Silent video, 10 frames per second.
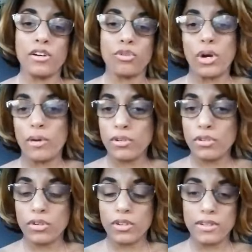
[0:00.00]
whoever's
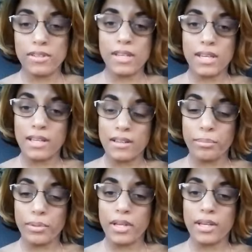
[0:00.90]
going to take his
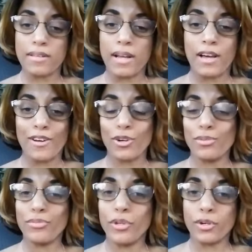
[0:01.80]
place, I hope
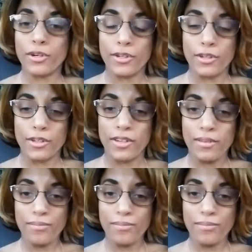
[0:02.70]
they're good